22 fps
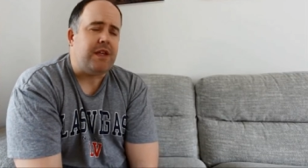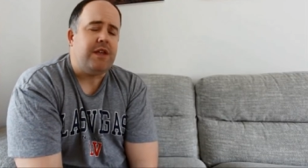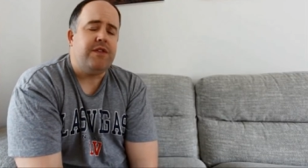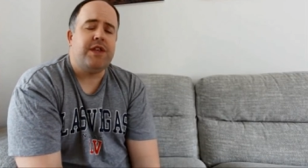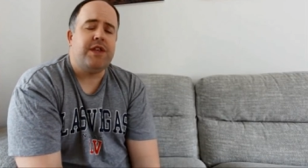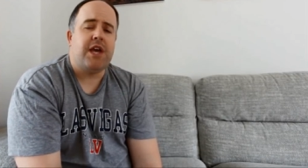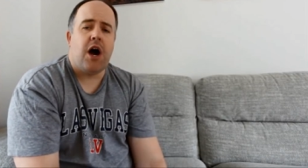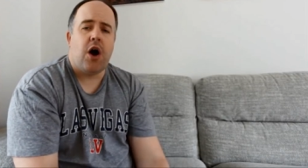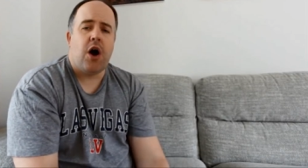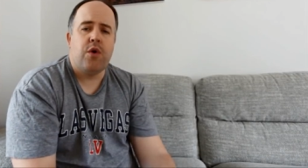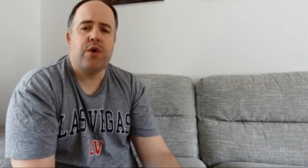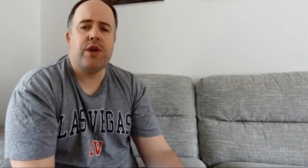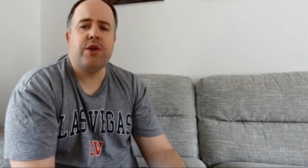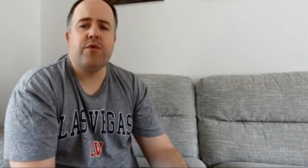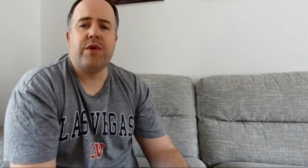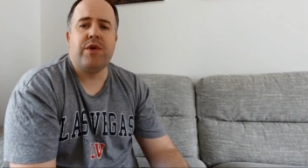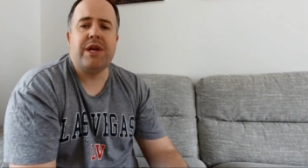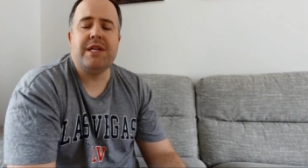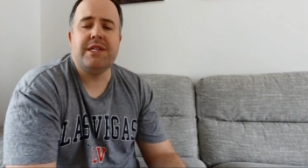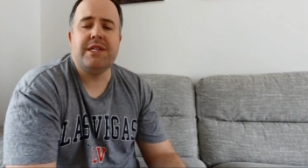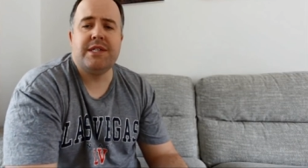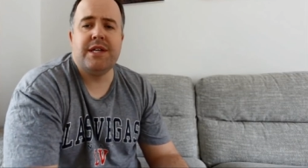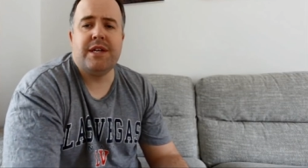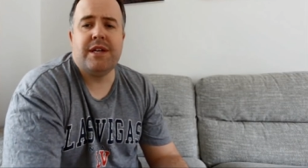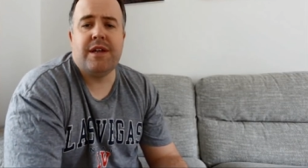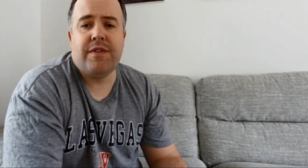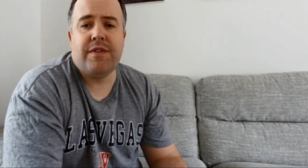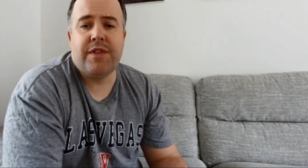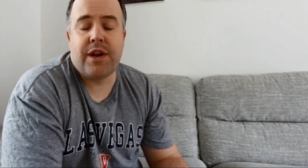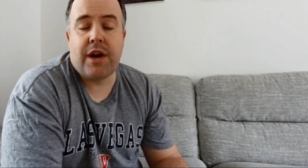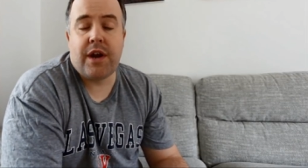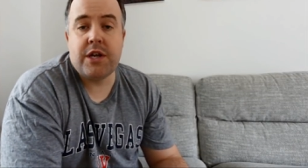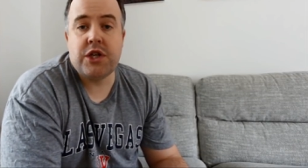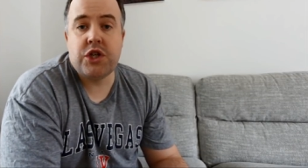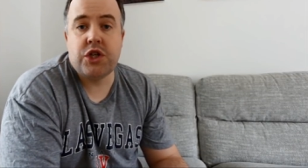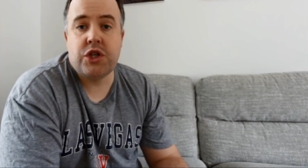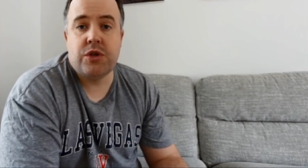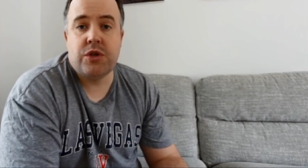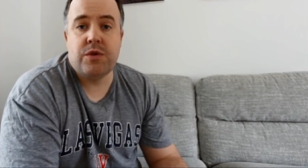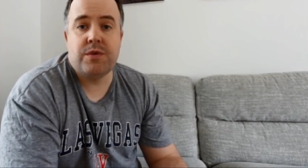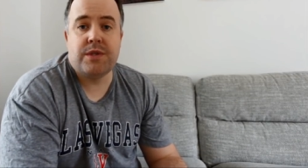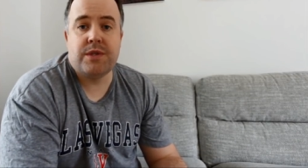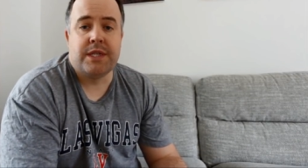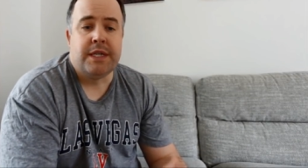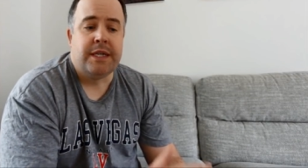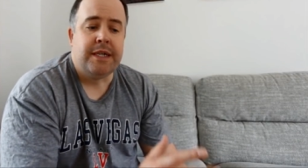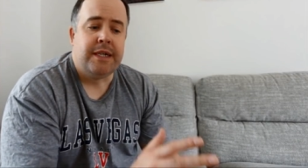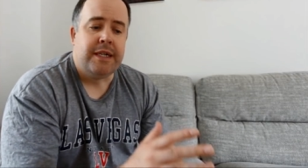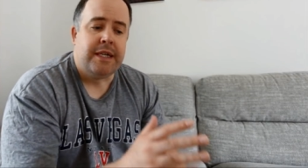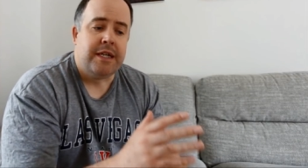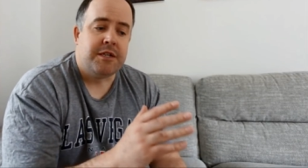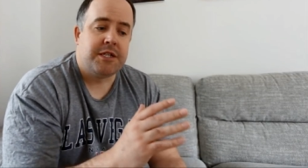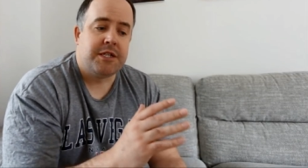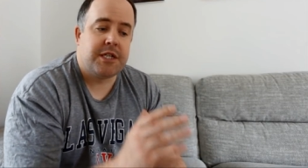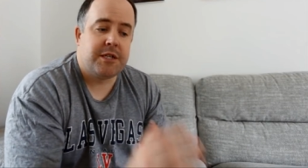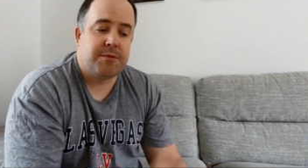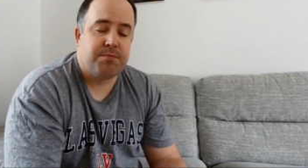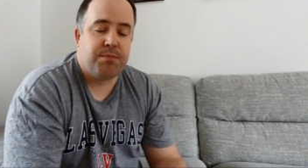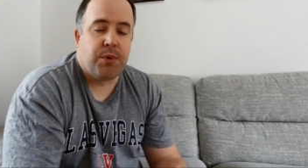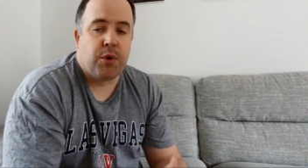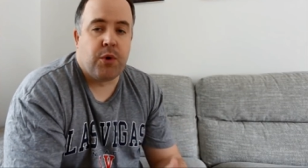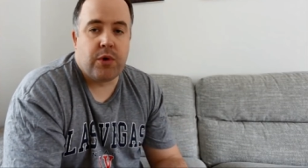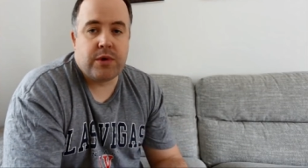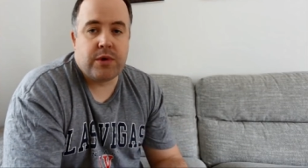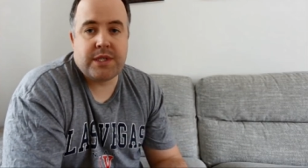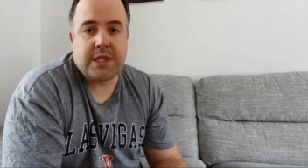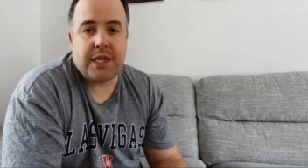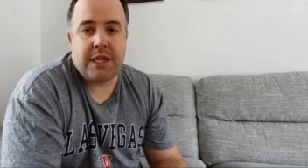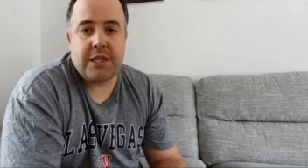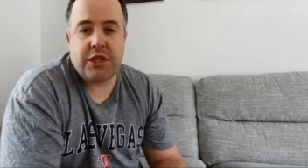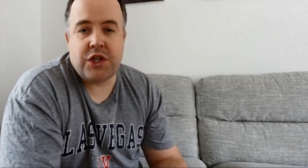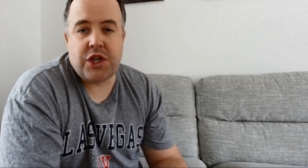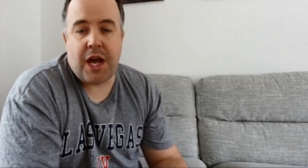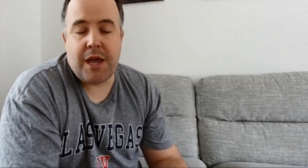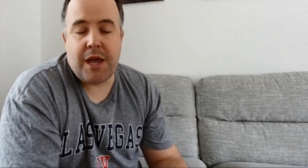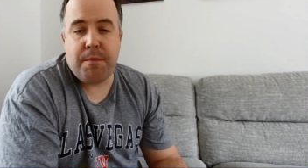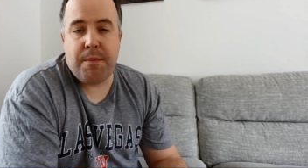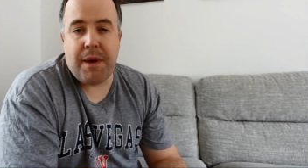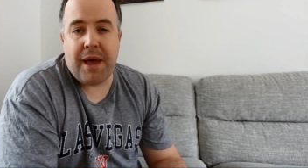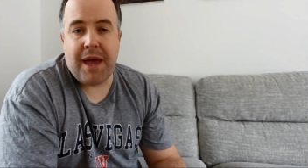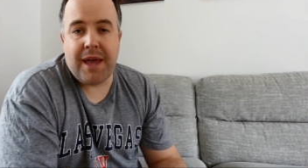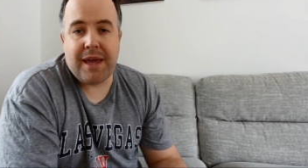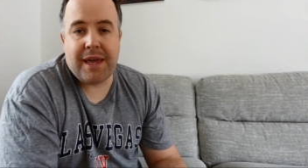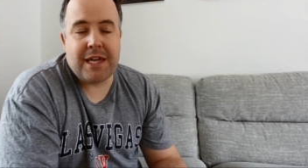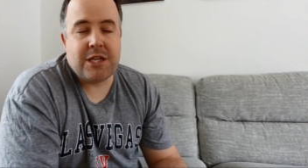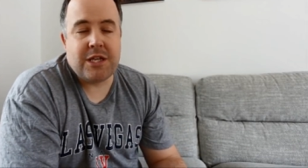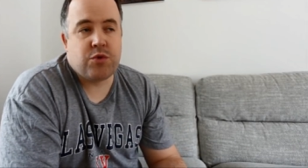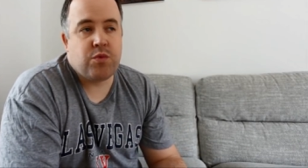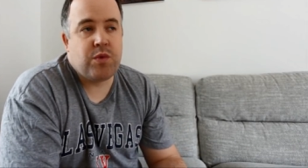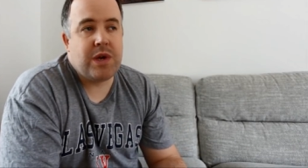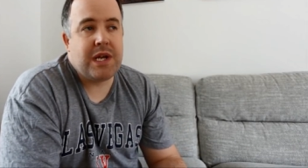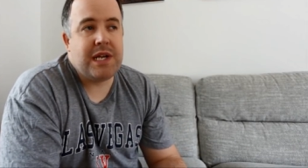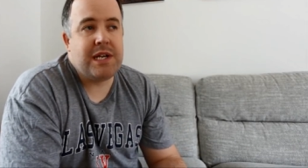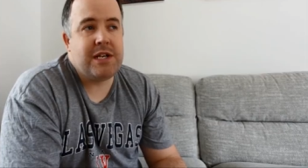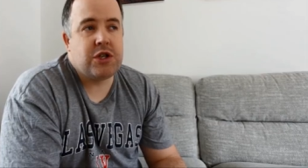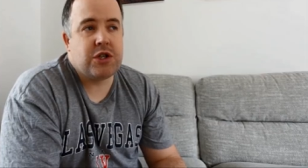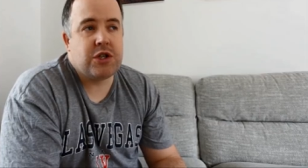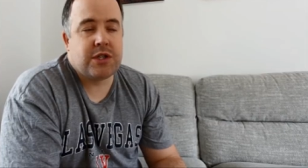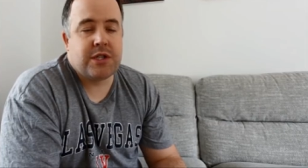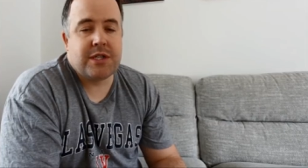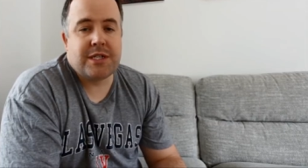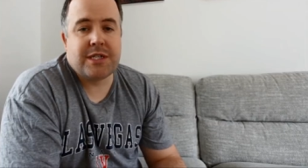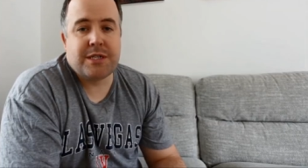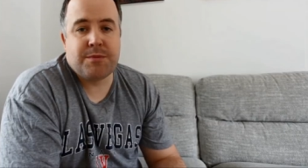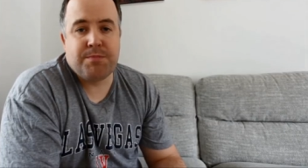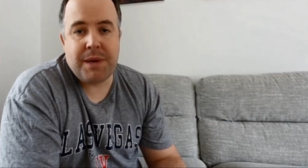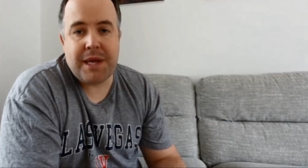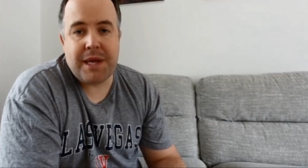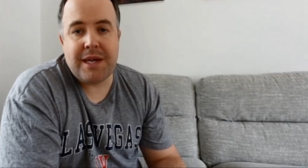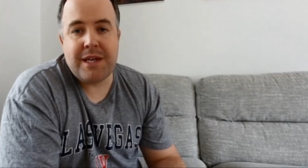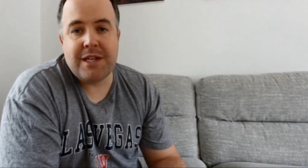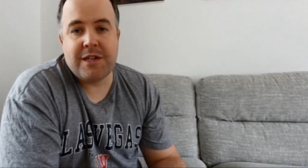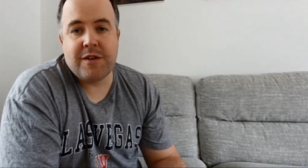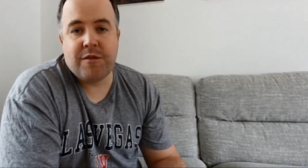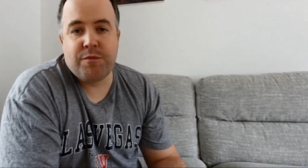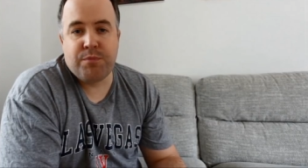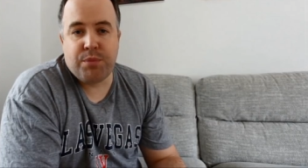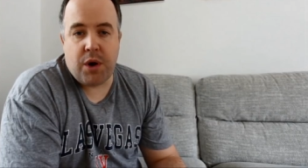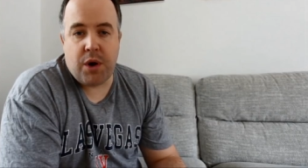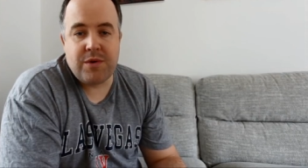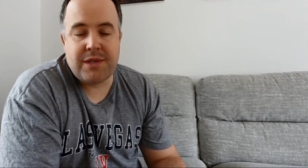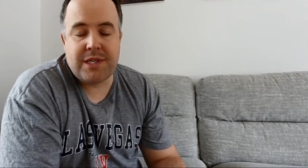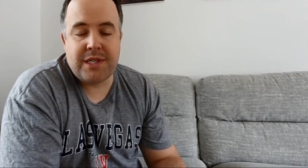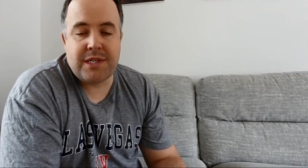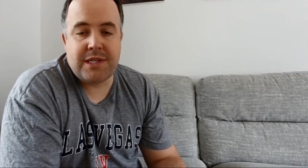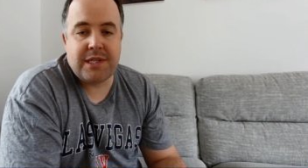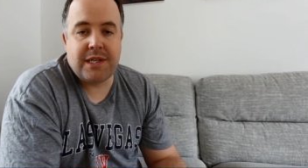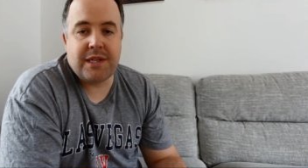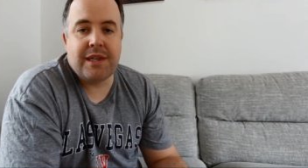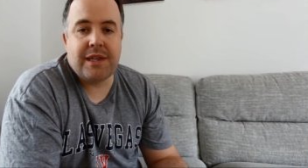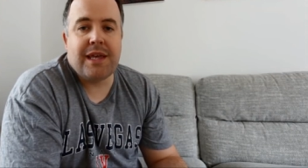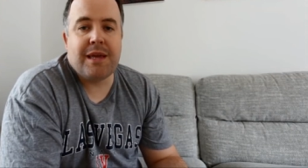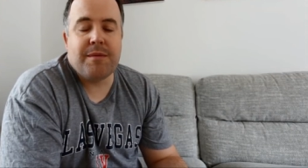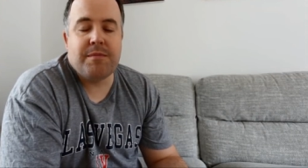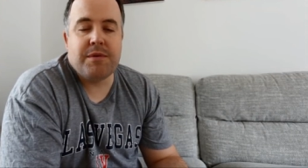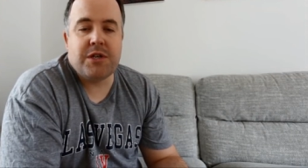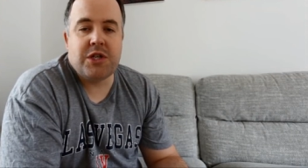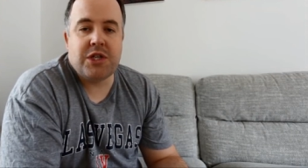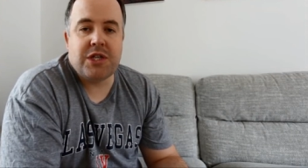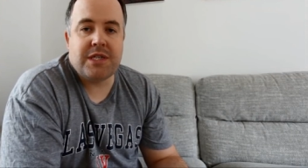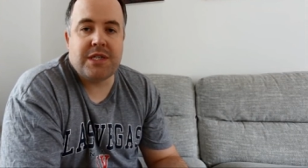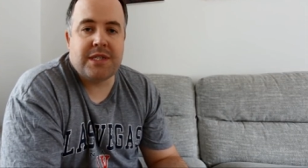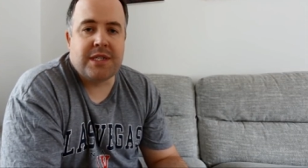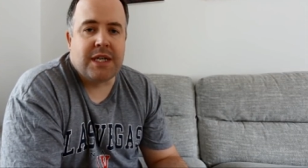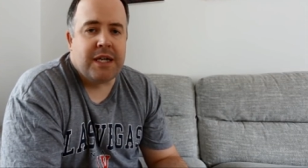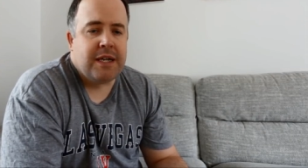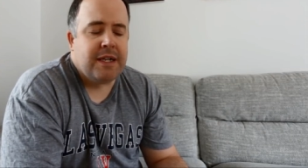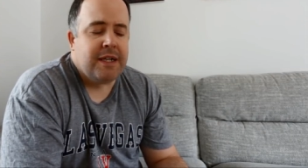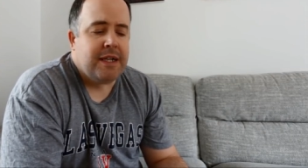The only reason that I shoot sports in JPEG is really just the speed of processing the images.